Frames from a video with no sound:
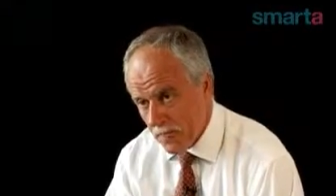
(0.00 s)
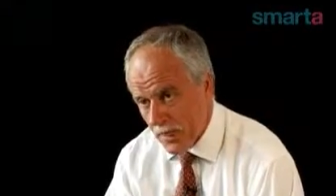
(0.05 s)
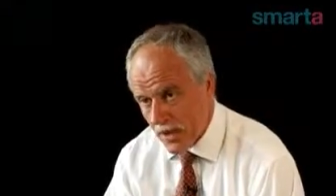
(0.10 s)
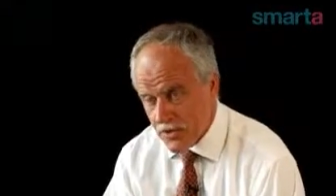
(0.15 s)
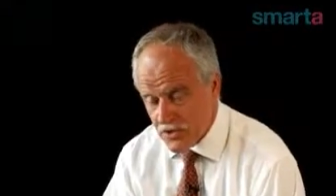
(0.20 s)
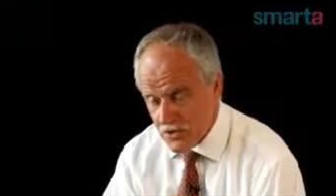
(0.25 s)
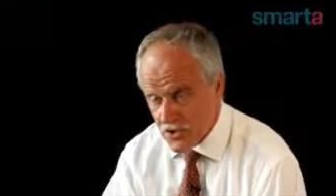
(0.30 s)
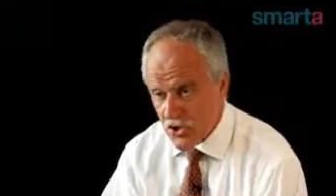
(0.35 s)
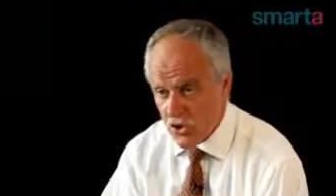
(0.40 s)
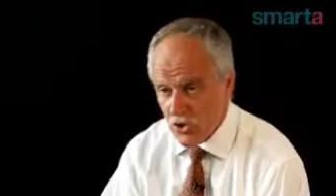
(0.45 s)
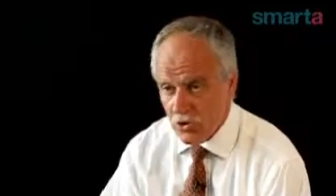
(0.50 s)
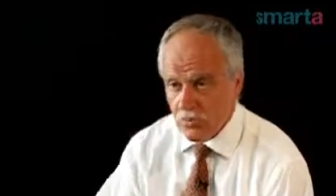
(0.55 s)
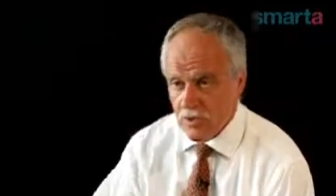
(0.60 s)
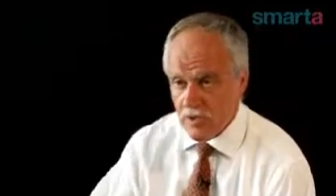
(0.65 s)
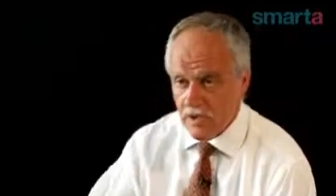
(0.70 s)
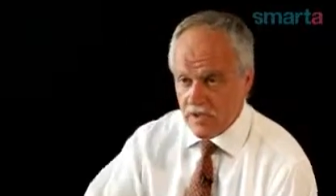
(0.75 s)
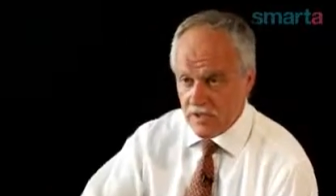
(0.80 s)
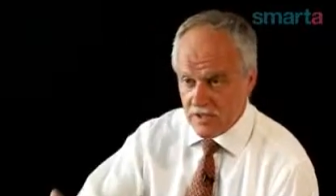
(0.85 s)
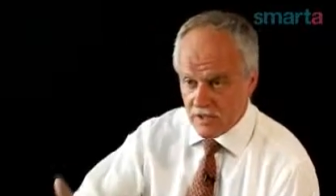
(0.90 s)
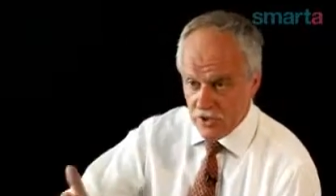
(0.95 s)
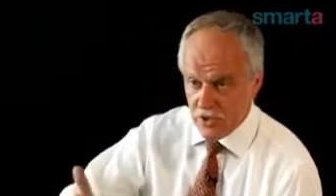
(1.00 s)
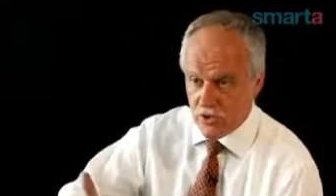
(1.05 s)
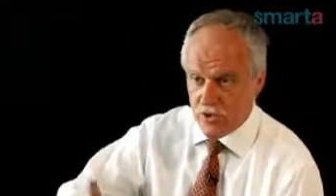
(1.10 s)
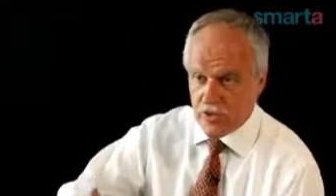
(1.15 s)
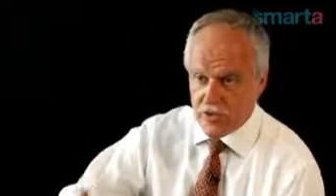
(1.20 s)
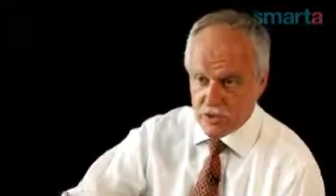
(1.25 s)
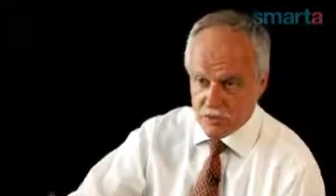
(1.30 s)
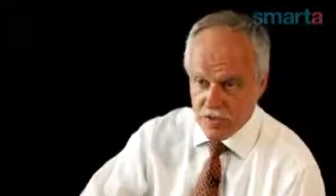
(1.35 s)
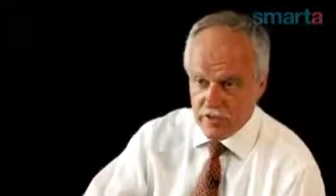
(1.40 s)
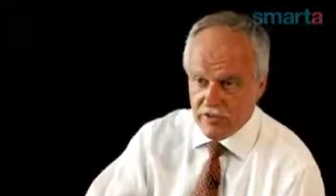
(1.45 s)
Assume that you
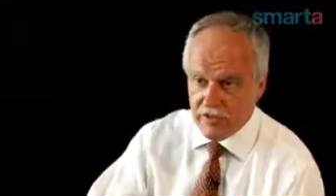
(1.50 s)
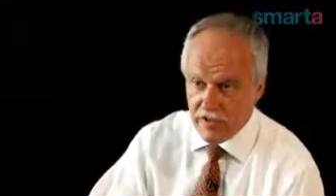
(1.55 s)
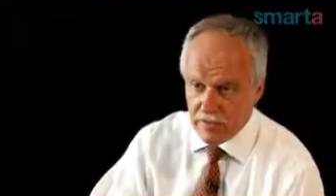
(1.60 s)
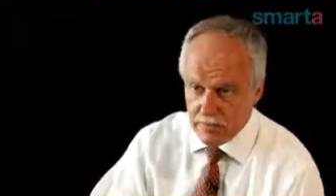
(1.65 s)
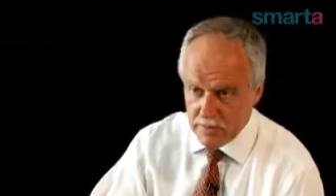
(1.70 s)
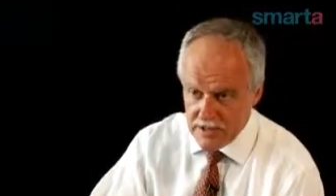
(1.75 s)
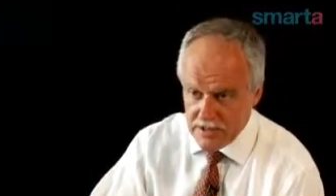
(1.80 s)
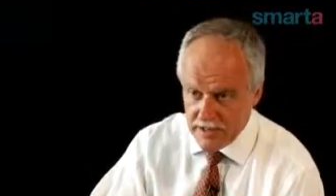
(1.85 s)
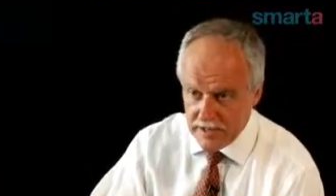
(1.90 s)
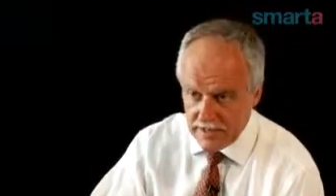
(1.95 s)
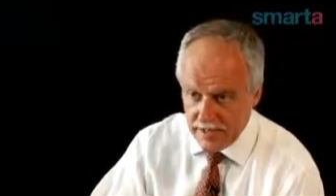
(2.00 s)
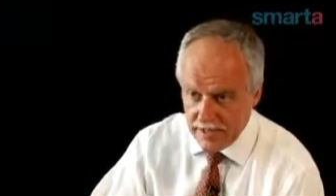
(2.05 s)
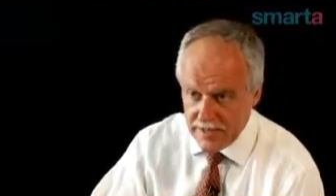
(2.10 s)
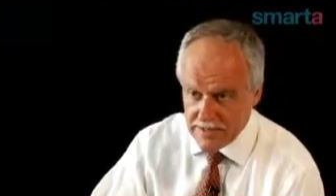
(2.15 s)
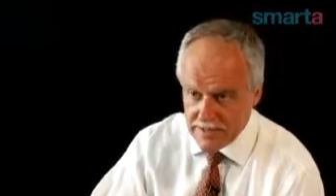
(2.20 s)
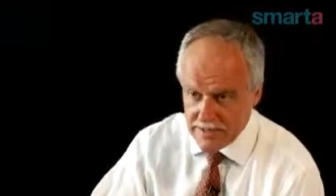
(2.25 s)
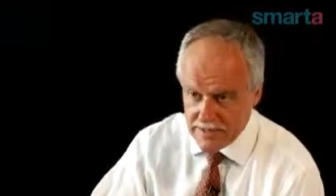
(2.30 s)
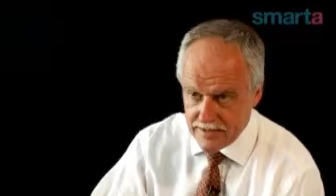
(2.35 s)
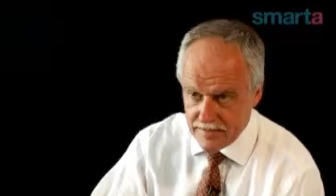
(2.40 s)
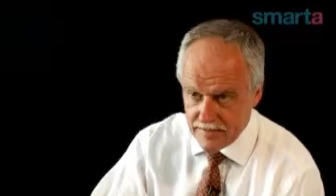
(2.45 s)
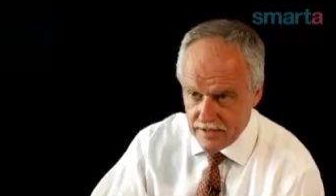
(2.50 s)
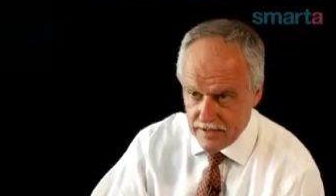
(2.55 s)
get 25% less,